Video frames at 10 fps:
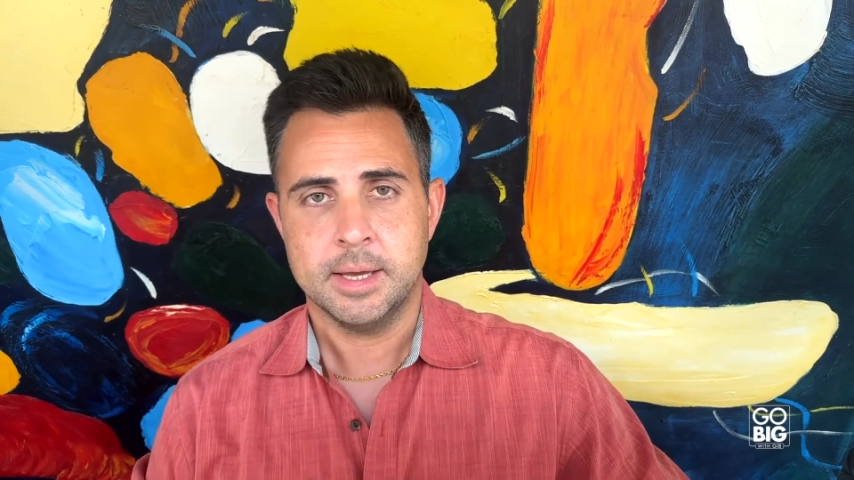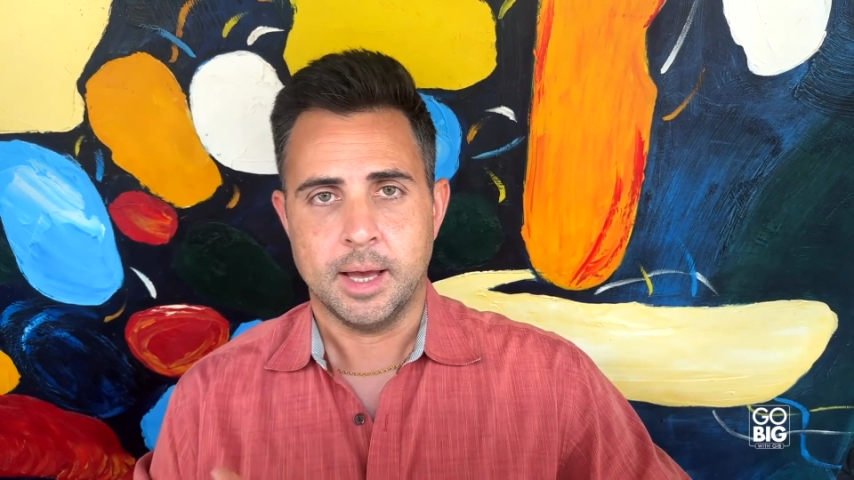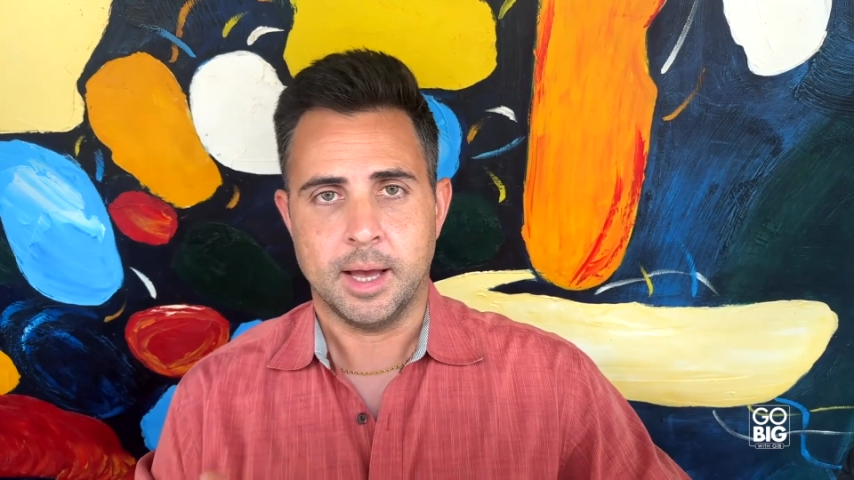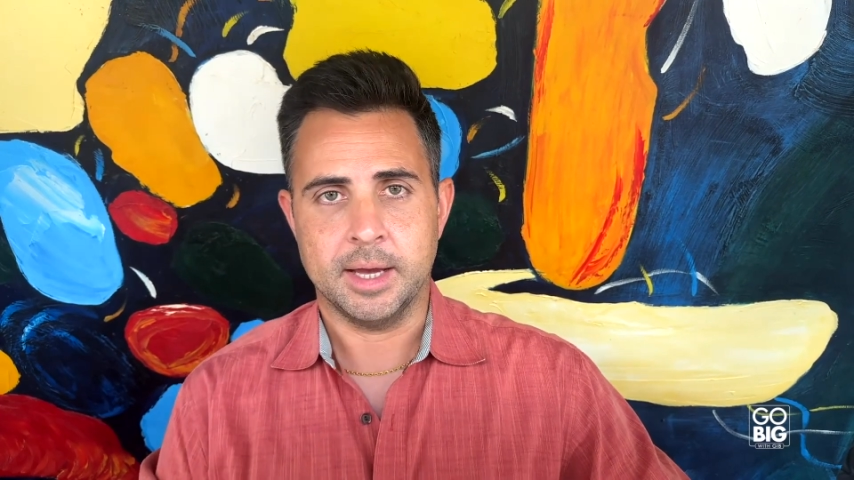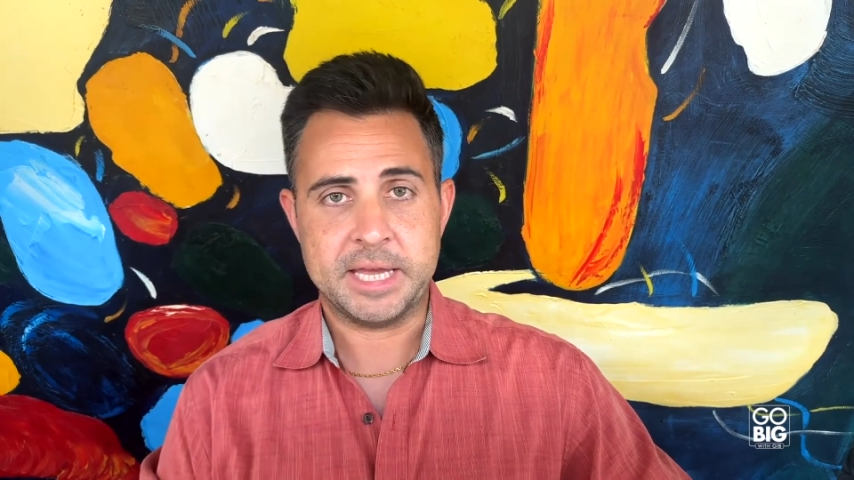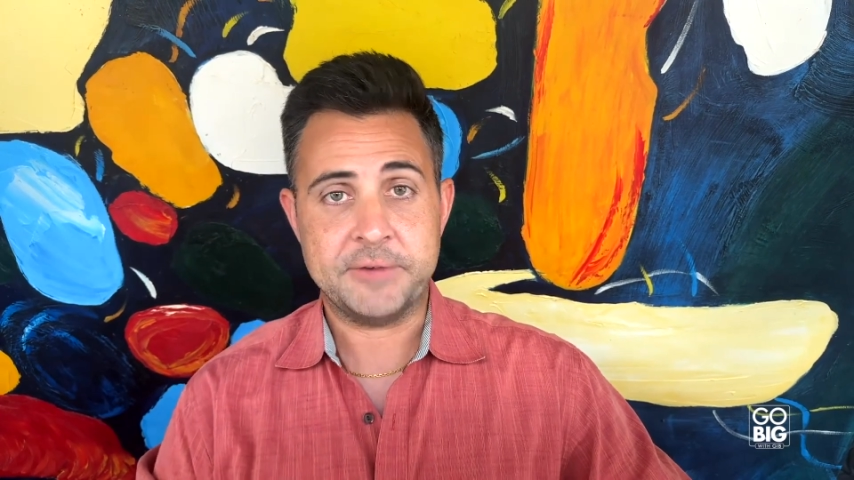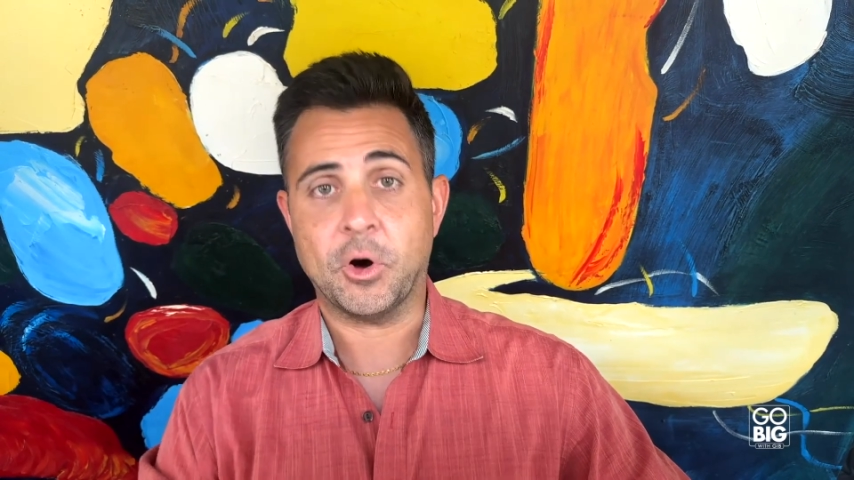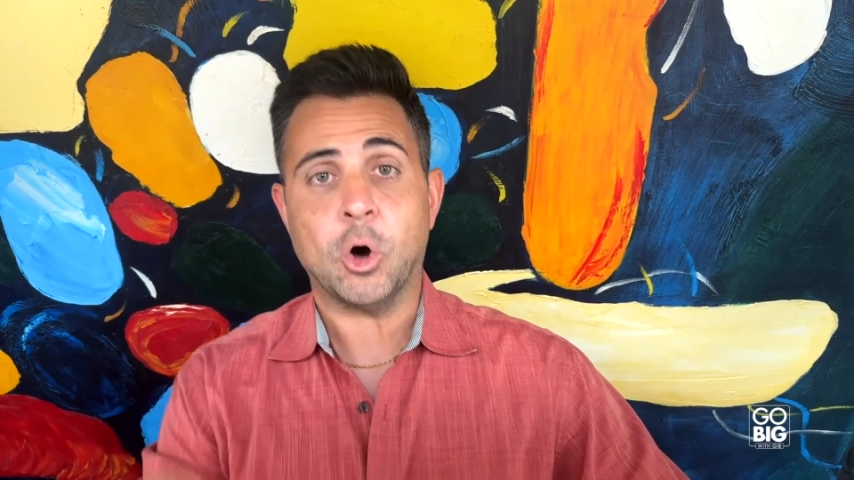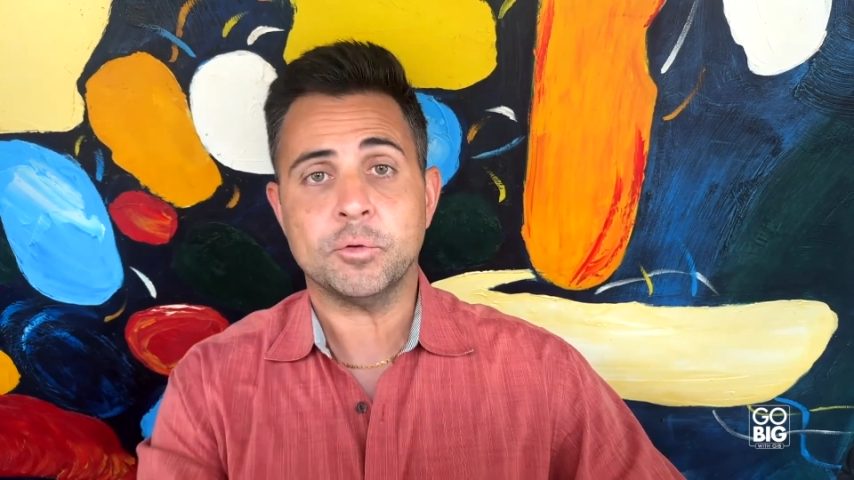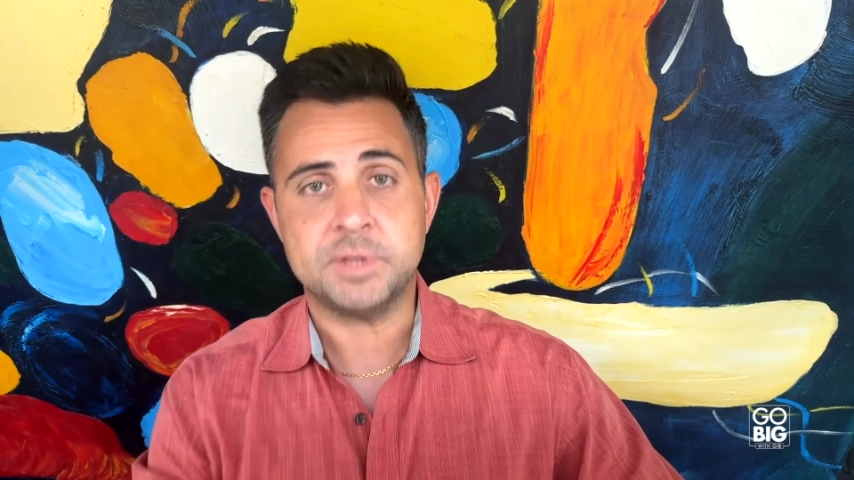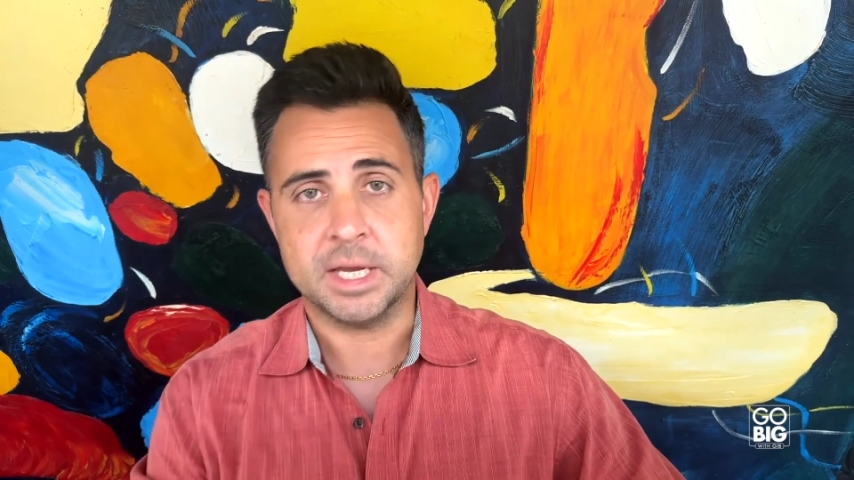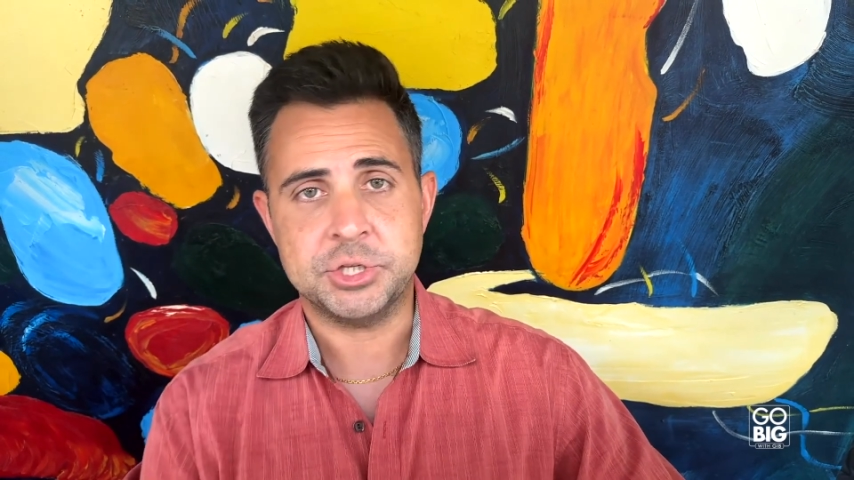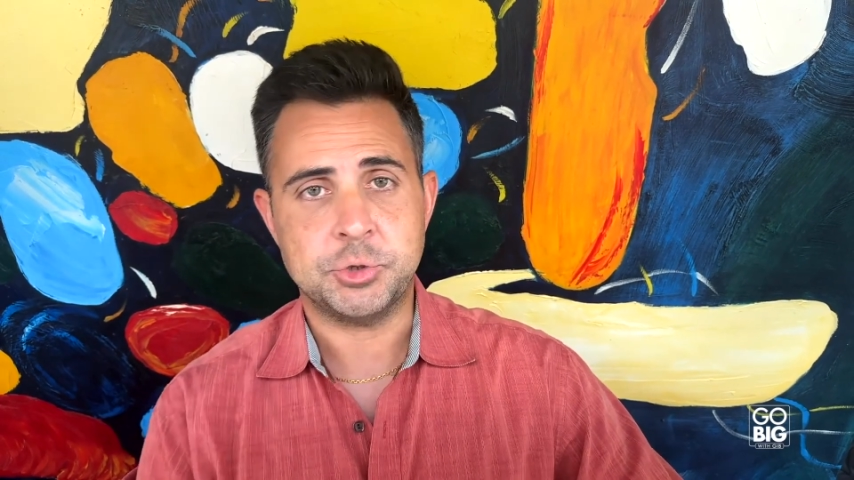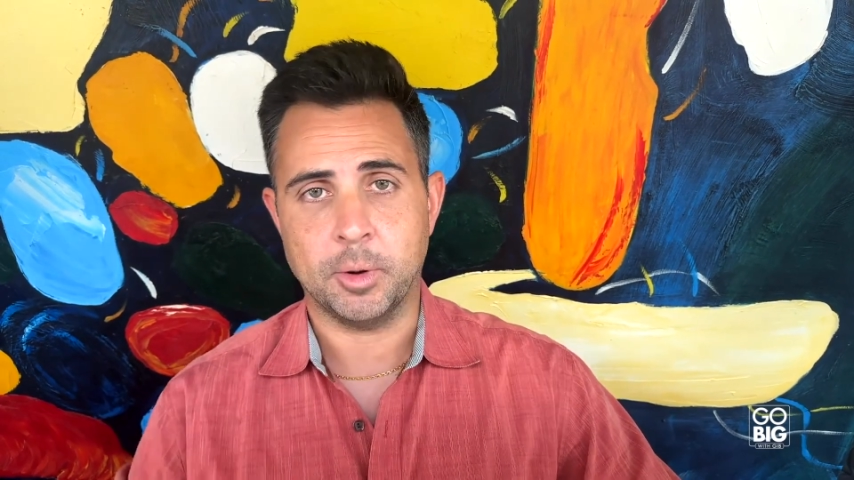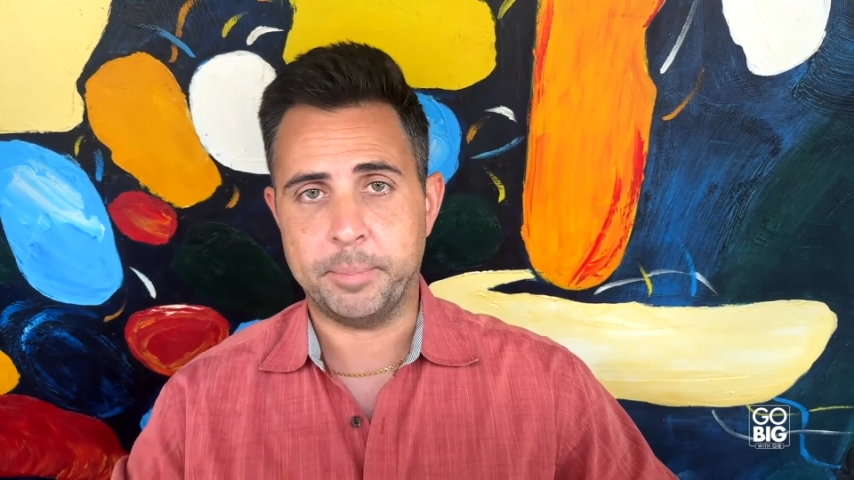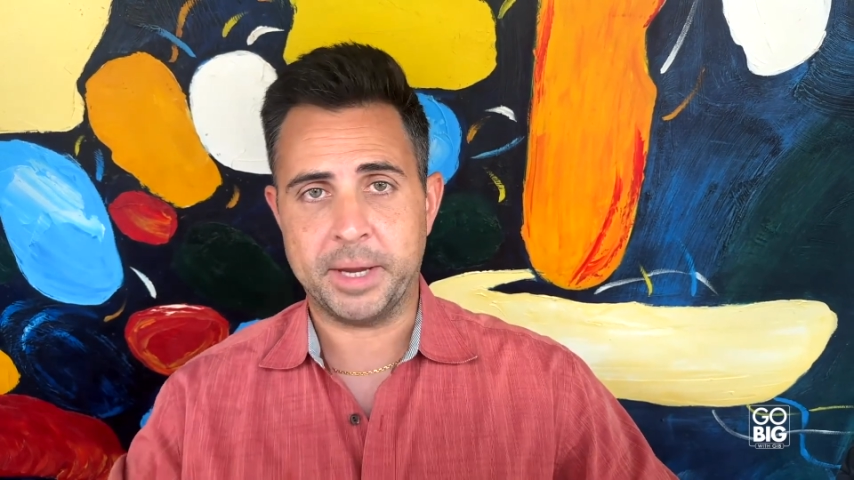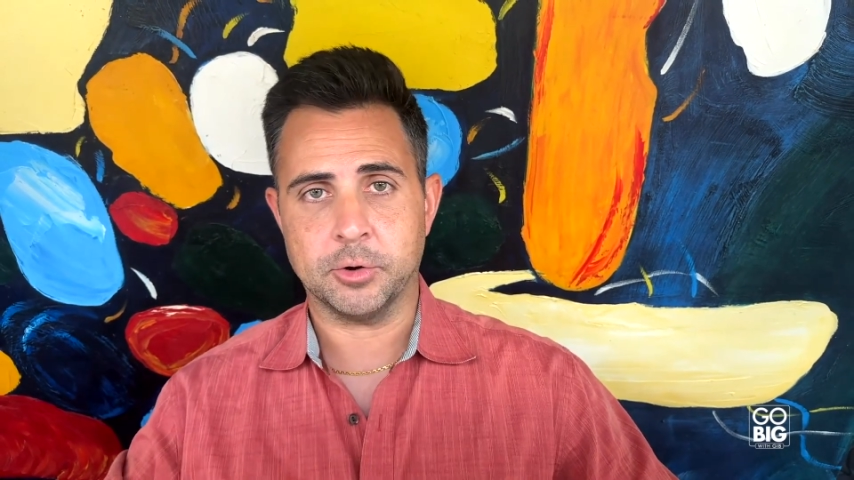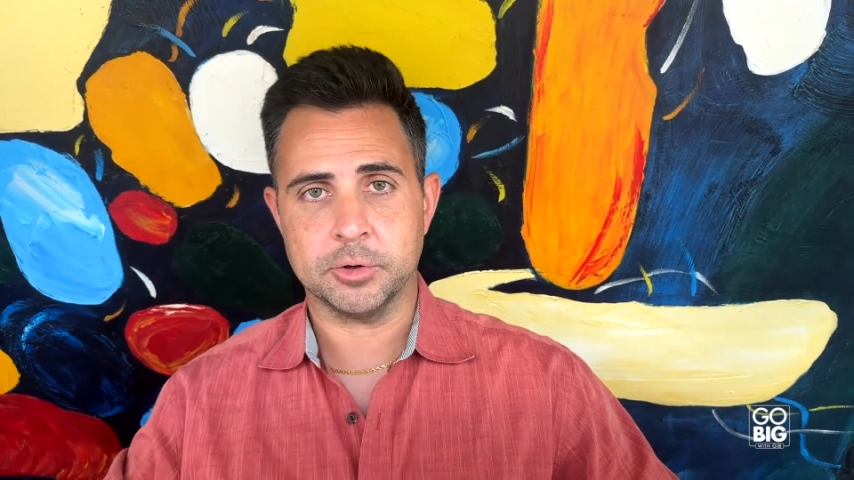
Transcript: evolved into a bigger